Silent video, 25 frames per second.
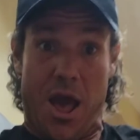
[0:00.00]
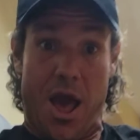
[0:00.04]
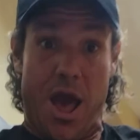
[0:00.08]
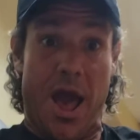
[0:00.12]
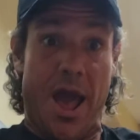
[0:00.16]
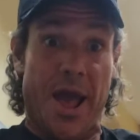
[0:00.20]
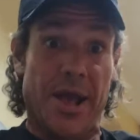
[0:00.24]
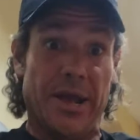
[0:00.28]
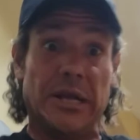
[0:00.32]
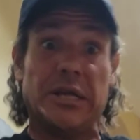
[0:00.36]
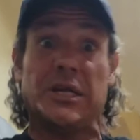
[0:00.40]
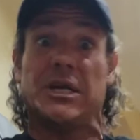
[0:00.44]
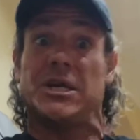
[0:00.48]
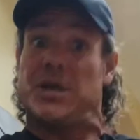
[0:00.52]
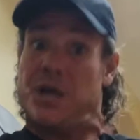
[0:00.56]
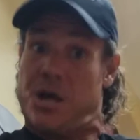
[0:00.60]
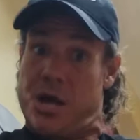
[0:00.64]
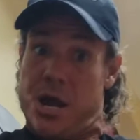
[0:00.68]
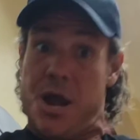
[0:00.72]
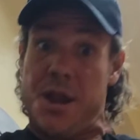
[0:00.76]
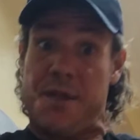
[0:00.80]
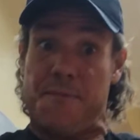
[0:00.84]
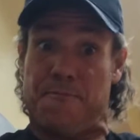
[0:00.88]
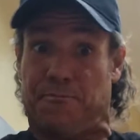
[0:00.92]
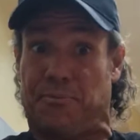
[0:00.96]
a
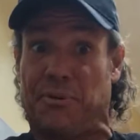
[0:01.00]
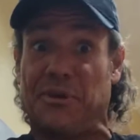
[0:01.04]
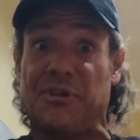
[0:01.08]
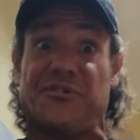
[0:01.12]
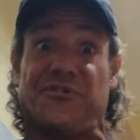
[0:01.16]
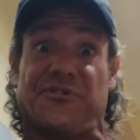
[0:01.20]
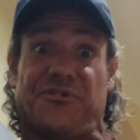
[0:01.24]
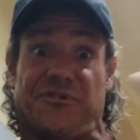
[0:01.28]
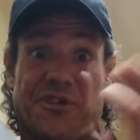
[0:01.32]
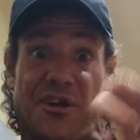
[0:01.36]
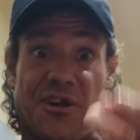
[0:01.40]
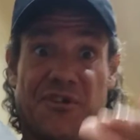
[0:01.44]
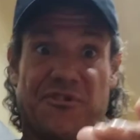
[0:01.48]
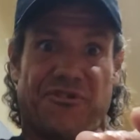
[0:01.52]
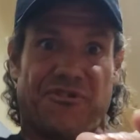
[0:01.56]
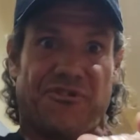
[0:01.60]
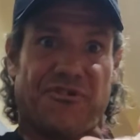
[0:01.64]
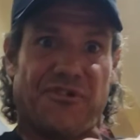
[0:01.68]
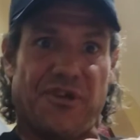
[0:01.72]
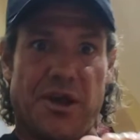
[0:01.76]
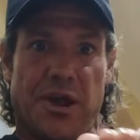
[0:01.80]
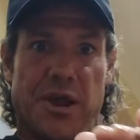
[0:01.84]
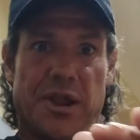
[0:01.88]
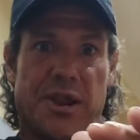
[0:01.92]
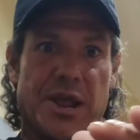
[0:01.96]
good
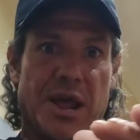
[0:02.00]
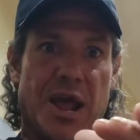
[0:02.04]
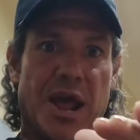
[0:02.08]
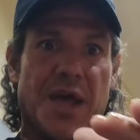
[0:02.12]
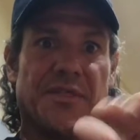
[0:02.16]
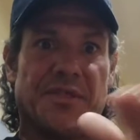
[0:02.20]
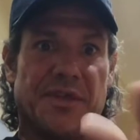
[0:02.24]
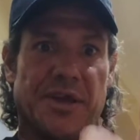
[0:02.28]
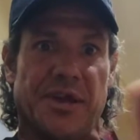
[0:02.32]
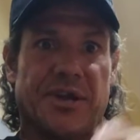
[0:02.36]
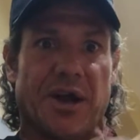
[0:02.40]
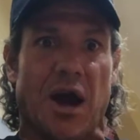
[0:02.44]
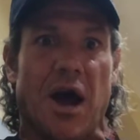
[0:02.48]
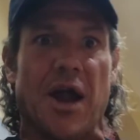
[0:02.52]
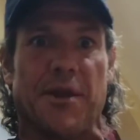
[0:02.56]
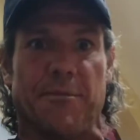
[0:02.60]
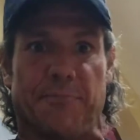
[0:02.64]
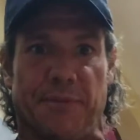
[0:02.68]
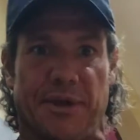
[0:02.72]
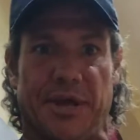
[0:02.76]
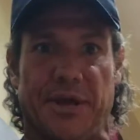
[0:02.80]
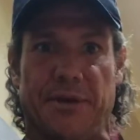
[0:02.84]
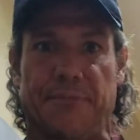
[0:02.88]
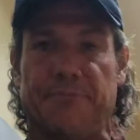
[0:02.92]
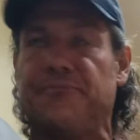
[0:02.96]
position in the
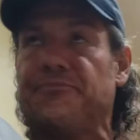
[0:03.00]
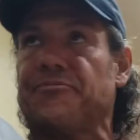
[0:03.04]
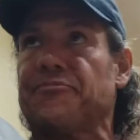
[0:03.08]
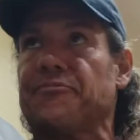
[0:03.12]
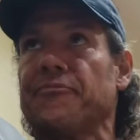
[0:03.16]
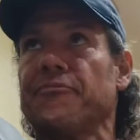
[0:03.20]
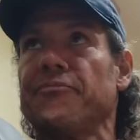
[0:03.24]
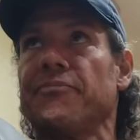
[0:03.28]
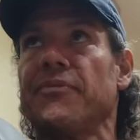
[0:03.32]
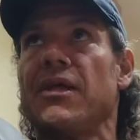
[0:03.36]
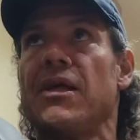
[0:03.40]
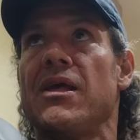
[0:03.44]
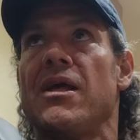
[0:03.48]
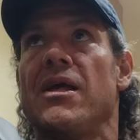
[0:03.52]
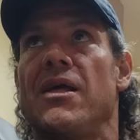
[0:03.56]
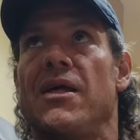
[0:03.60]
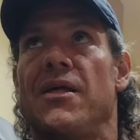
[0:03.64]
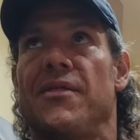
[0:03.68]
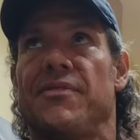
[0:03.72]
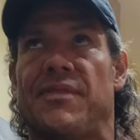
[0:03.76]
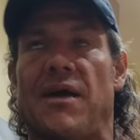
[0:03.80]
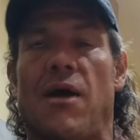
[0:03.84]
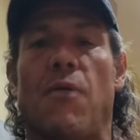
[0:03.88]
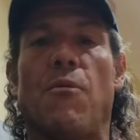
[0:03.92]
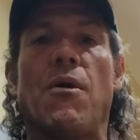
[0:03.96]
economy.
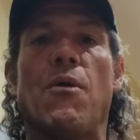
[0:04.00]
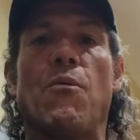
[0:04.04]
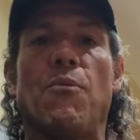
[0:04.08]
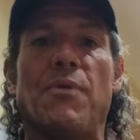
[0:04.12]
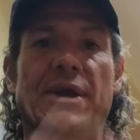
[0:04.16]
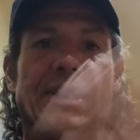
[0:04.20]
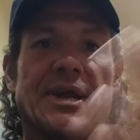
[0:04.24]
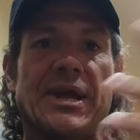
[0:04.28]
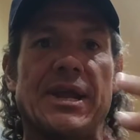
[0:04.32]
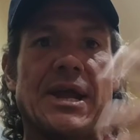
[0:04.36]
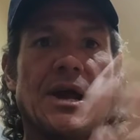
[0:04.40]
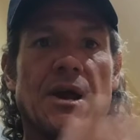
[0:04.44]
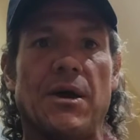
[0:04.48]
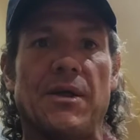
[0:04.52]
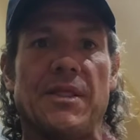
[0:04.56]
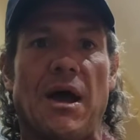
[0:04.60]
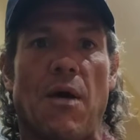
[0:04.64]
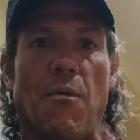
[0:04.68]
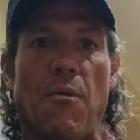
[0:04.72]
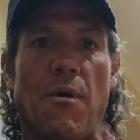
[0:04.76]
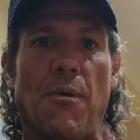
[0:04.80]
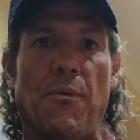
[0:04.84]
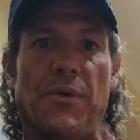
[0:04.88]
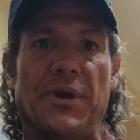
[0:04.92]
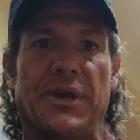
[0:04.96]
That way we
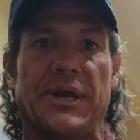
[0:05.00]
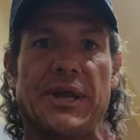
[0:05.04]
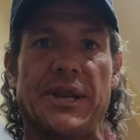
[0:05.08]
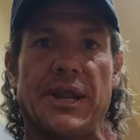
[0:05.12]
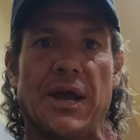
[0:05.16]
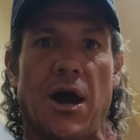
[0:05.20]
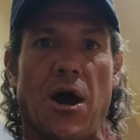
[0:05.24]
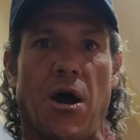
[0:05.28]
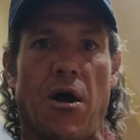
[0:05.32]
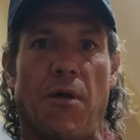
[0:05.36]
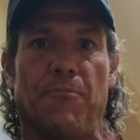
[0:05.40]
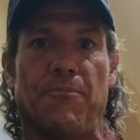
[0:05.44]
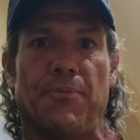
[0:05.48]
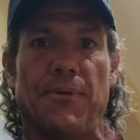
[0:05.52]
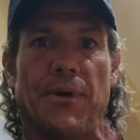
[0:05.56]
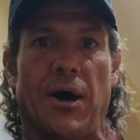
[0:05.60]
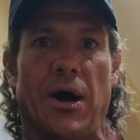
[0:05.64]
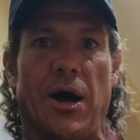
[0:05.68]
can help